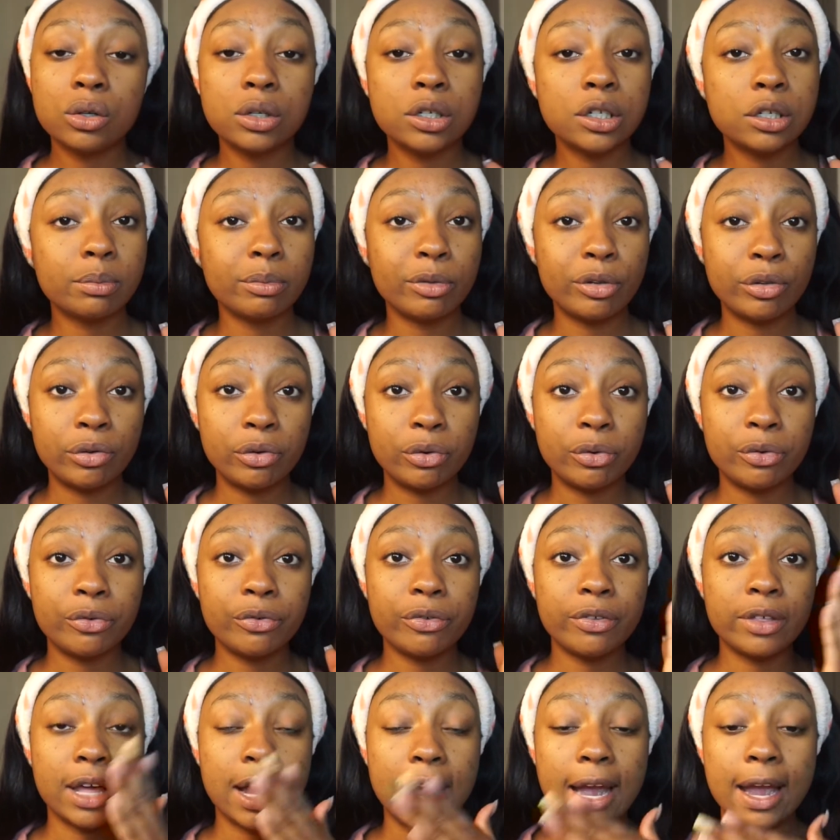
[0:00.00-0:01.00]
smooth,
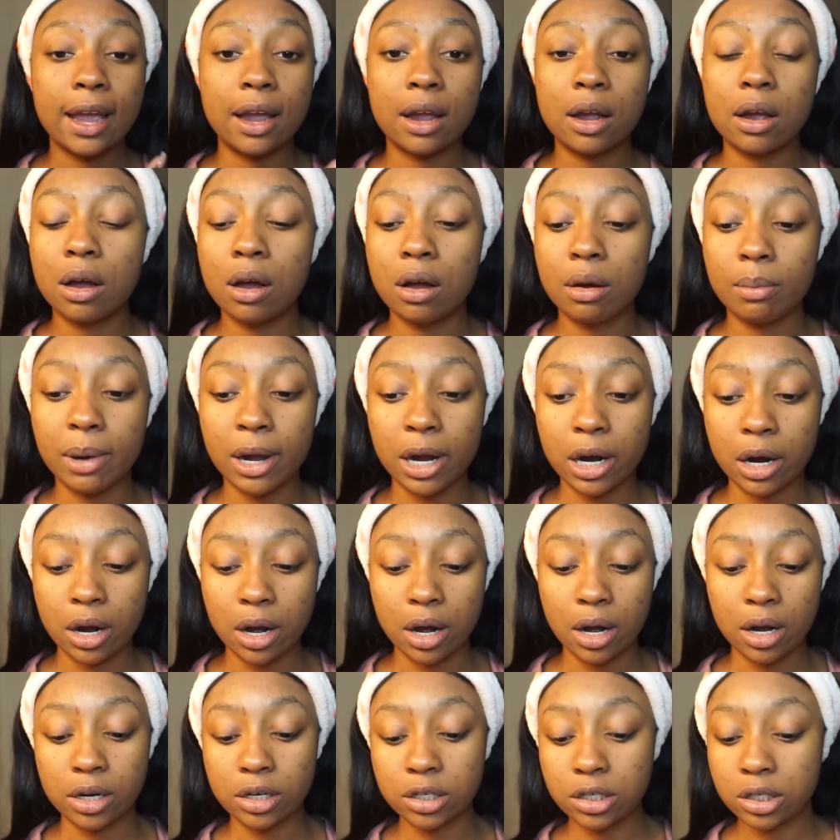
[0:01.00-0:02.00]
like, oh my
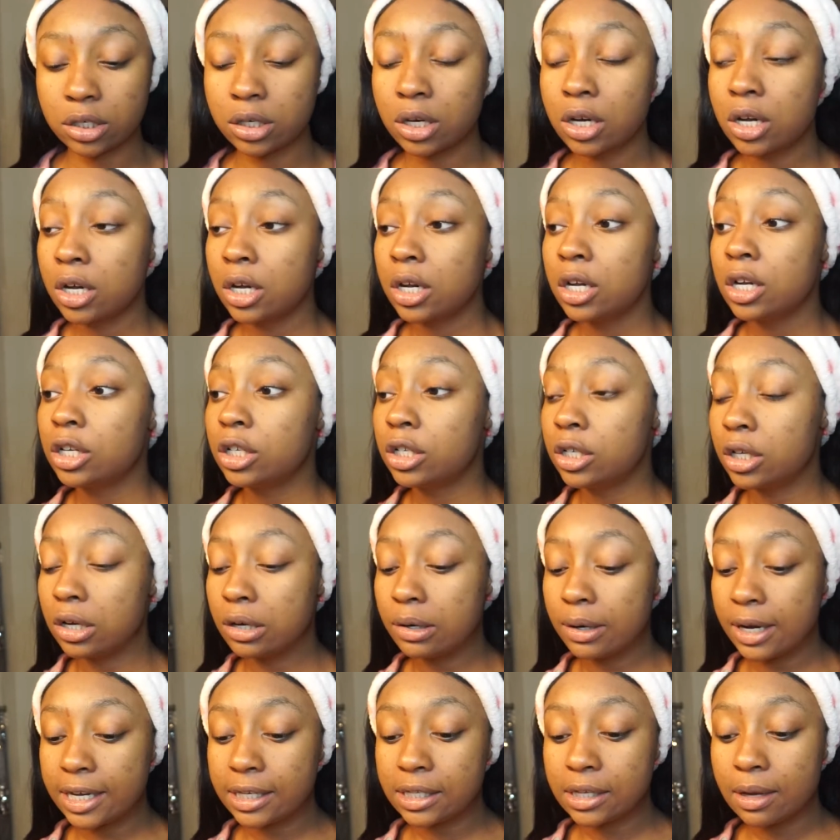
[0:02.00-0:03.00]
gosh. So
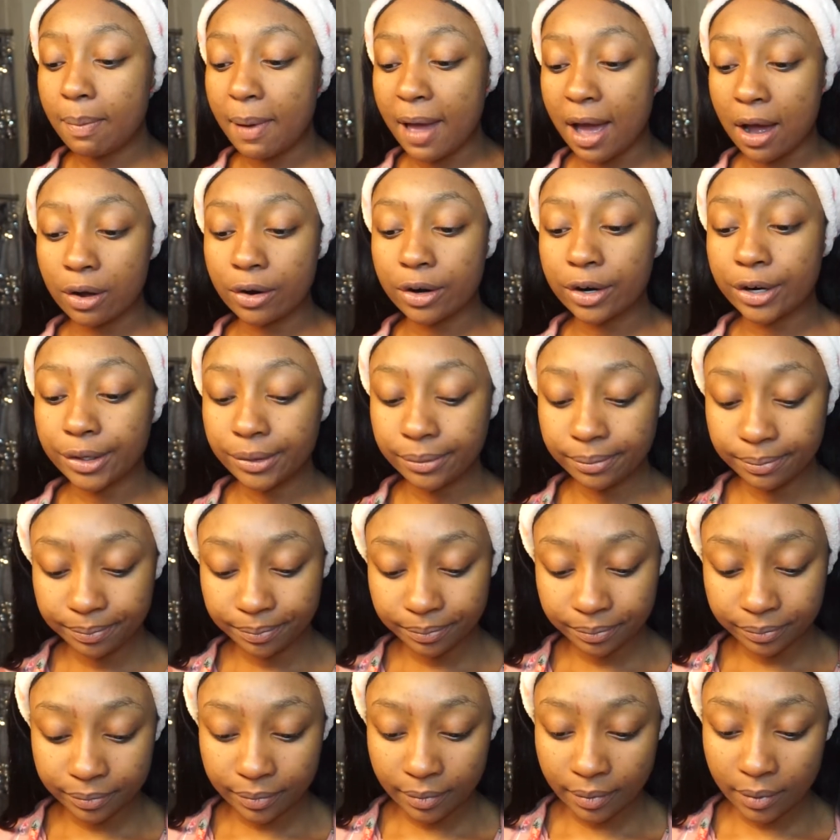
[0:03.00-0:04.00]
it's a powder.
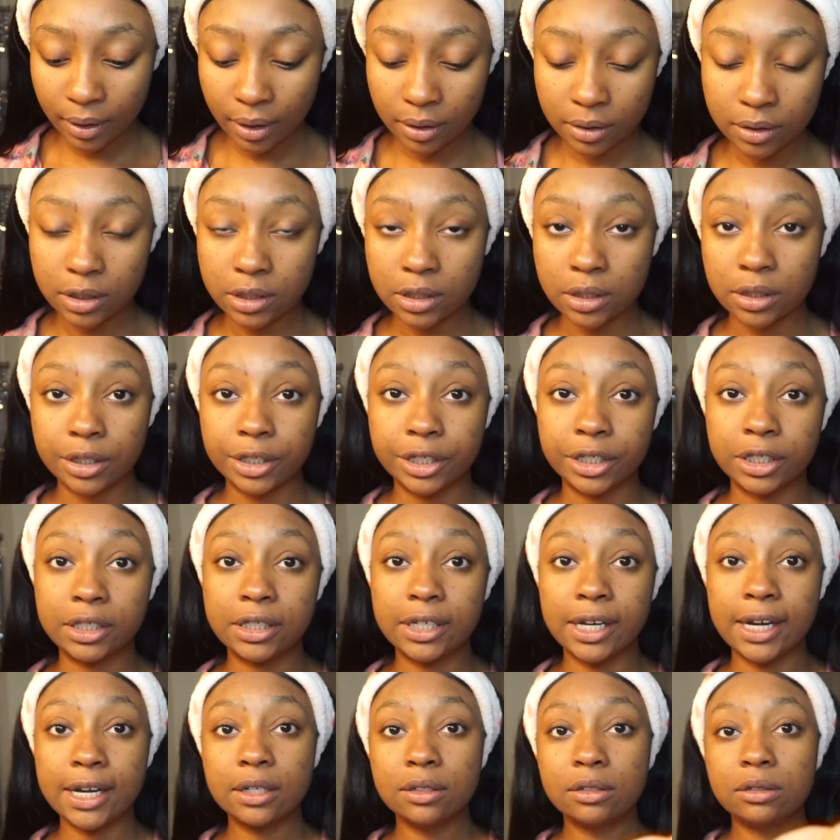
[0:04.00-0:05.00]
So you're gonna
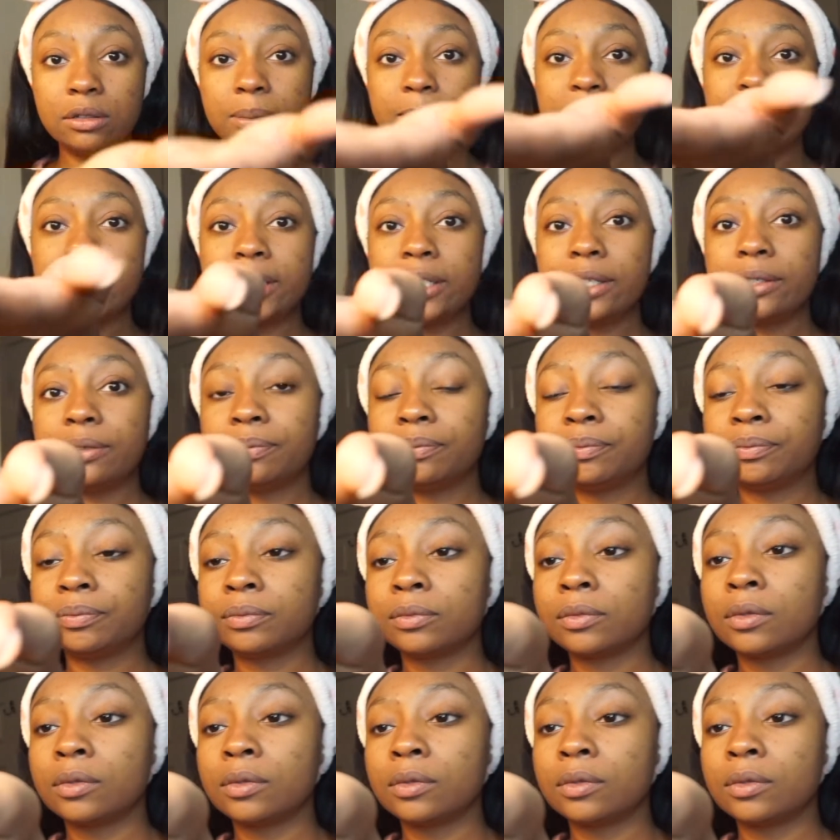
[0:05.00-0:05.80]
take a little bit,